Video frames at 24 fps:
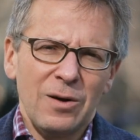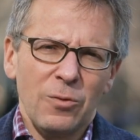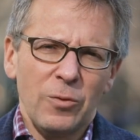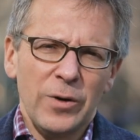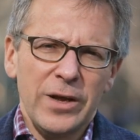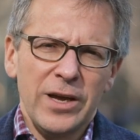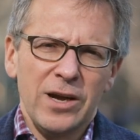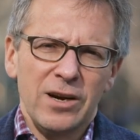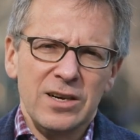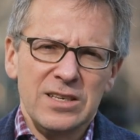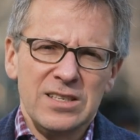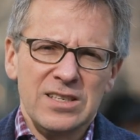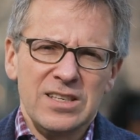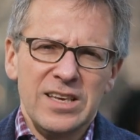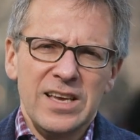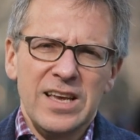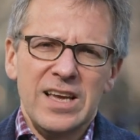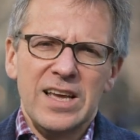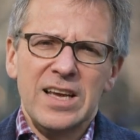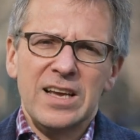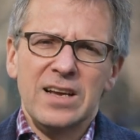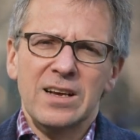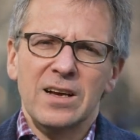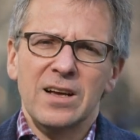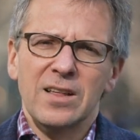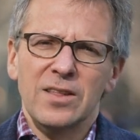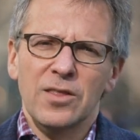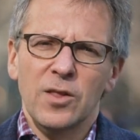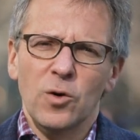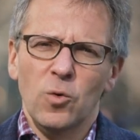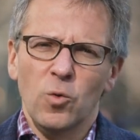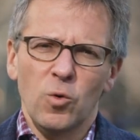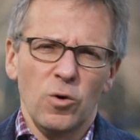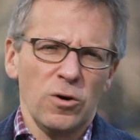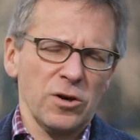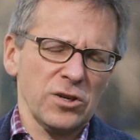We are seeing
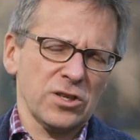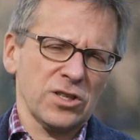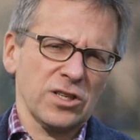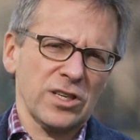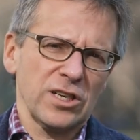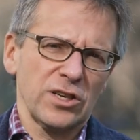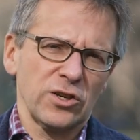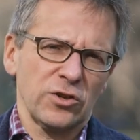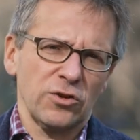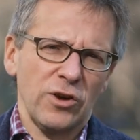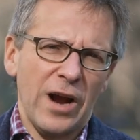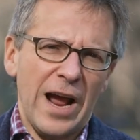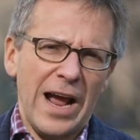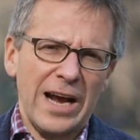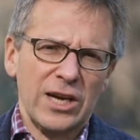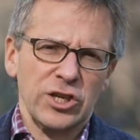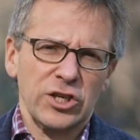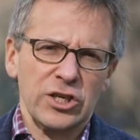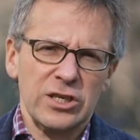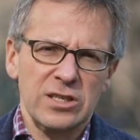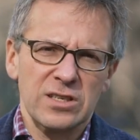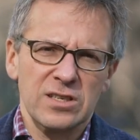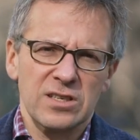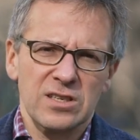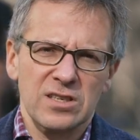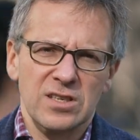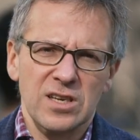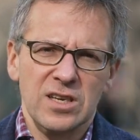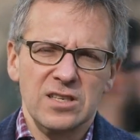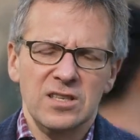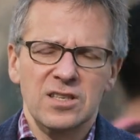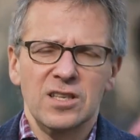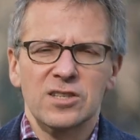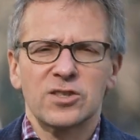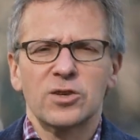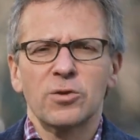the worst contractions
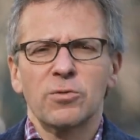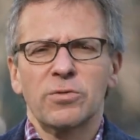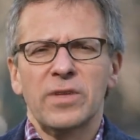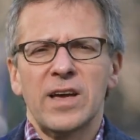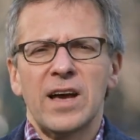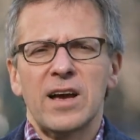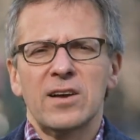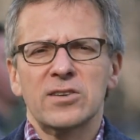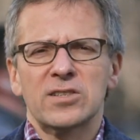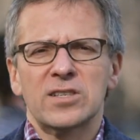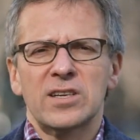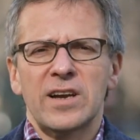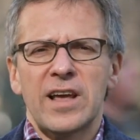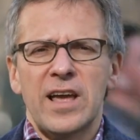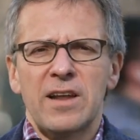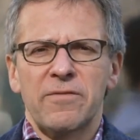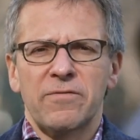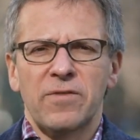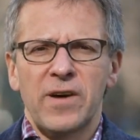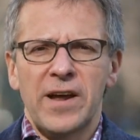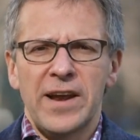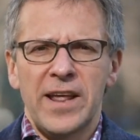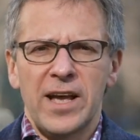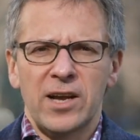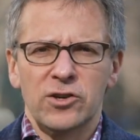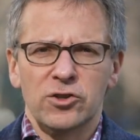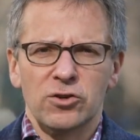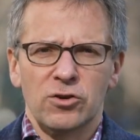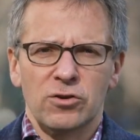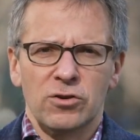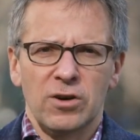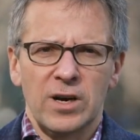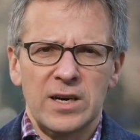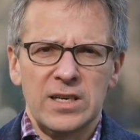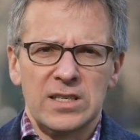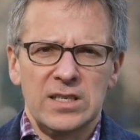since the 2008 financial
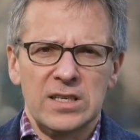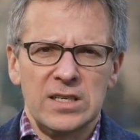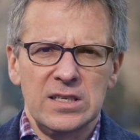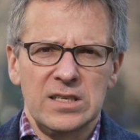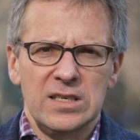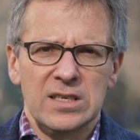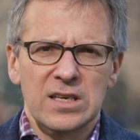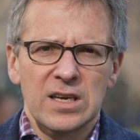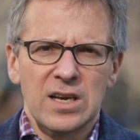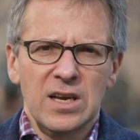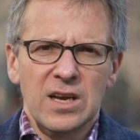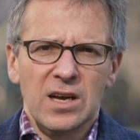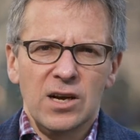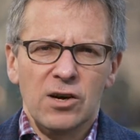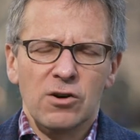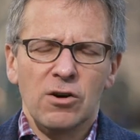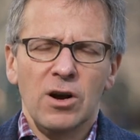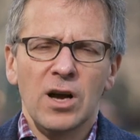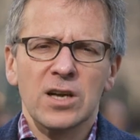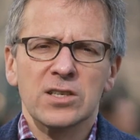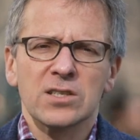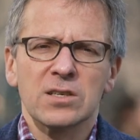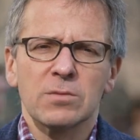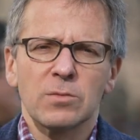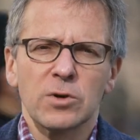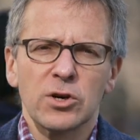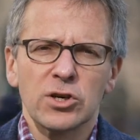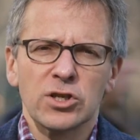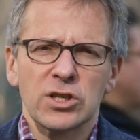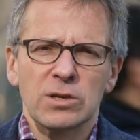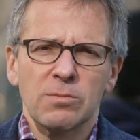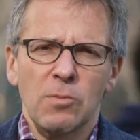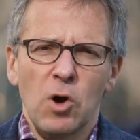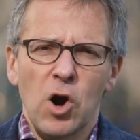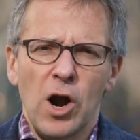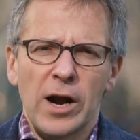crisis across
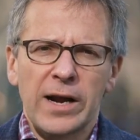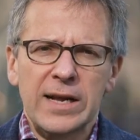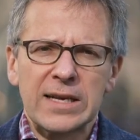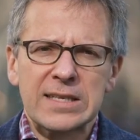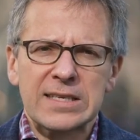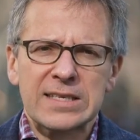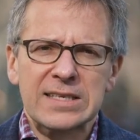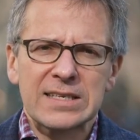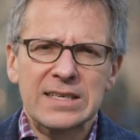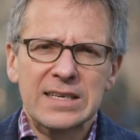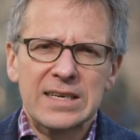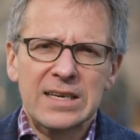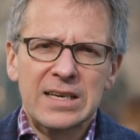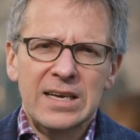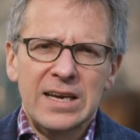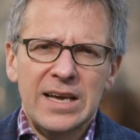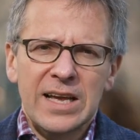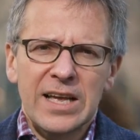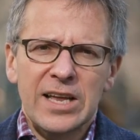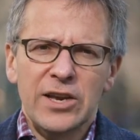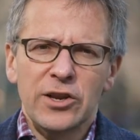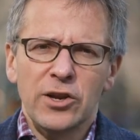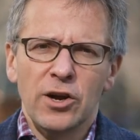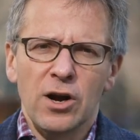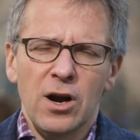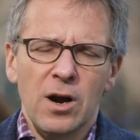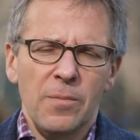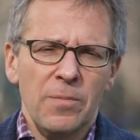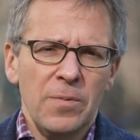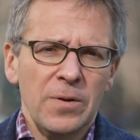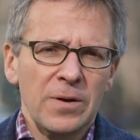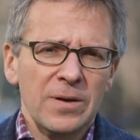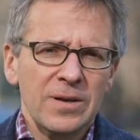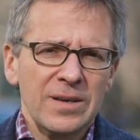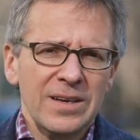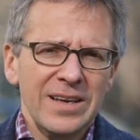emerging markets in
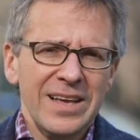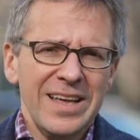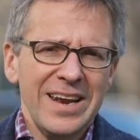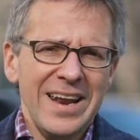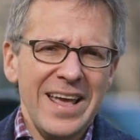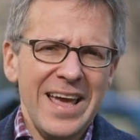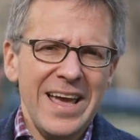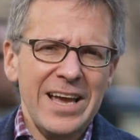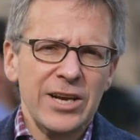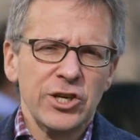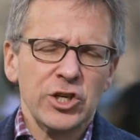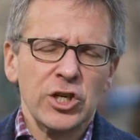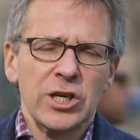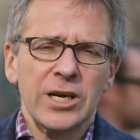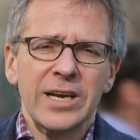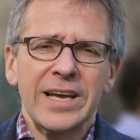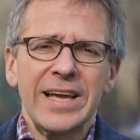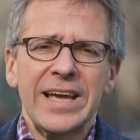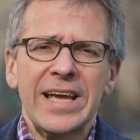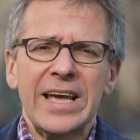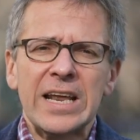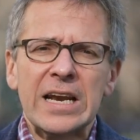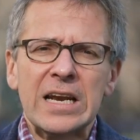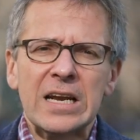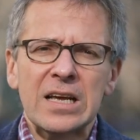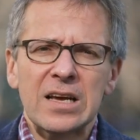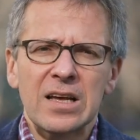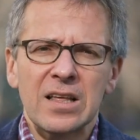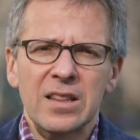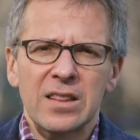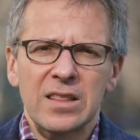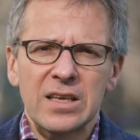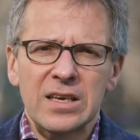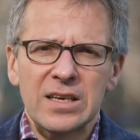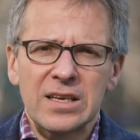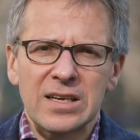Europe, in Asia, in
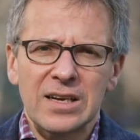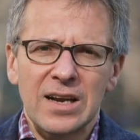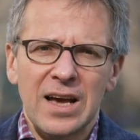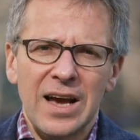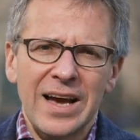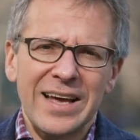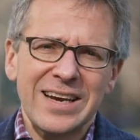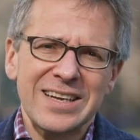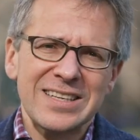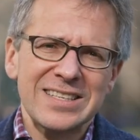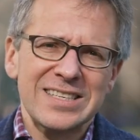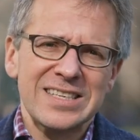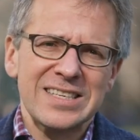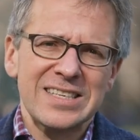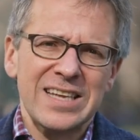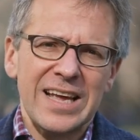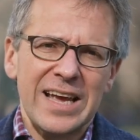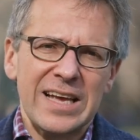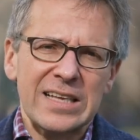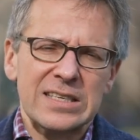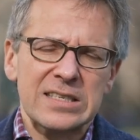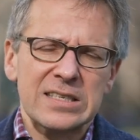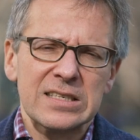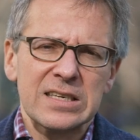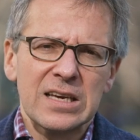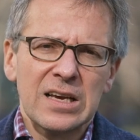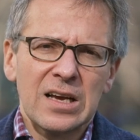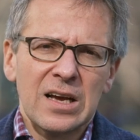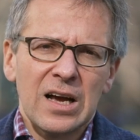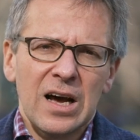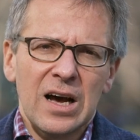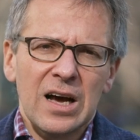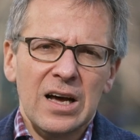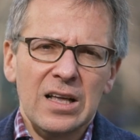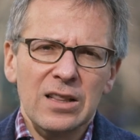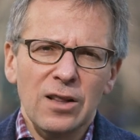the United States.
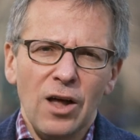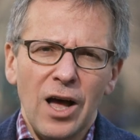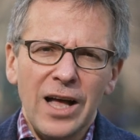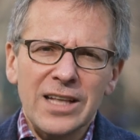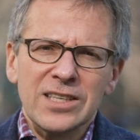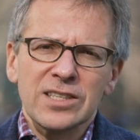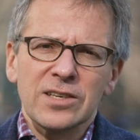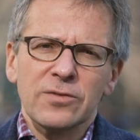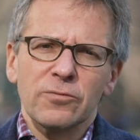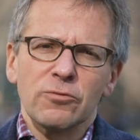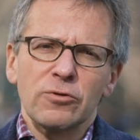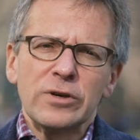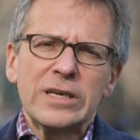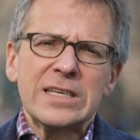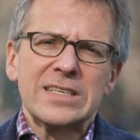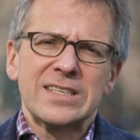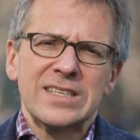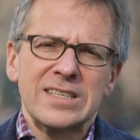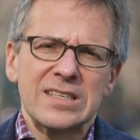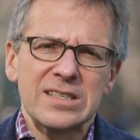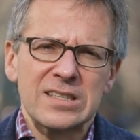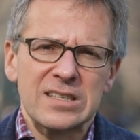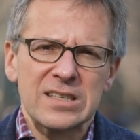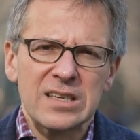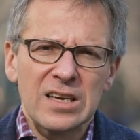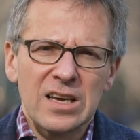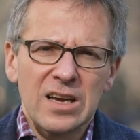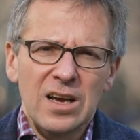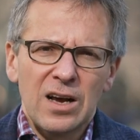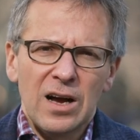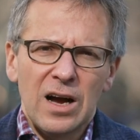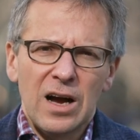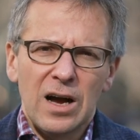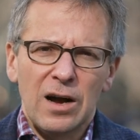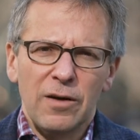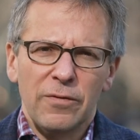Lots of reasons
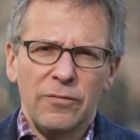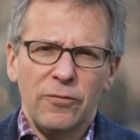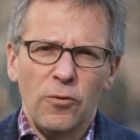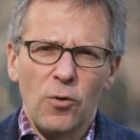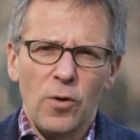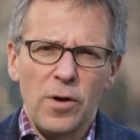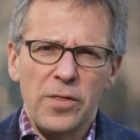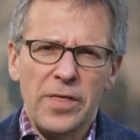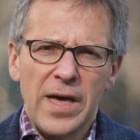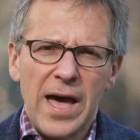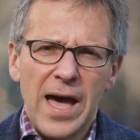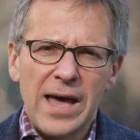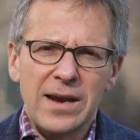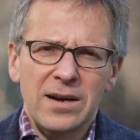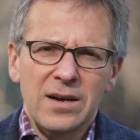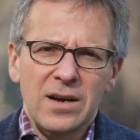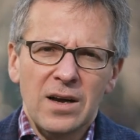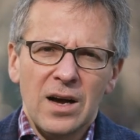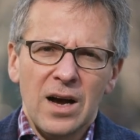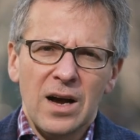for that.